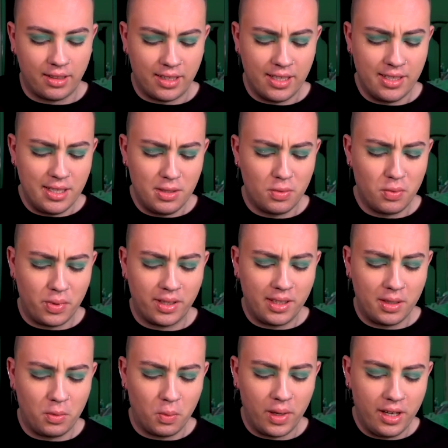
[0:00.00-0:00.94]
This is
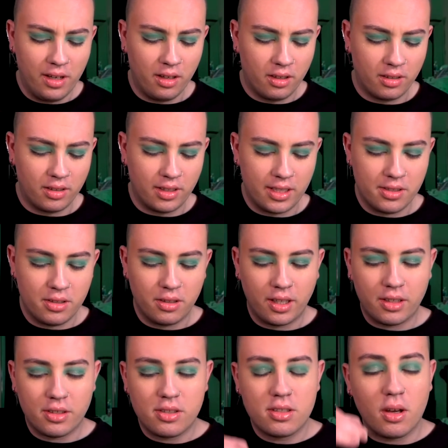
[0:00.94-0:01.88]
really weird. These are
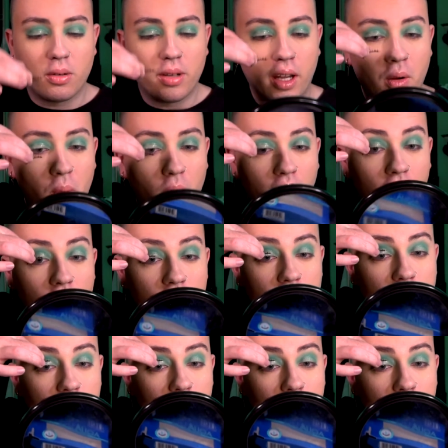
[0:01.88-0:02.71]
like soaking wet.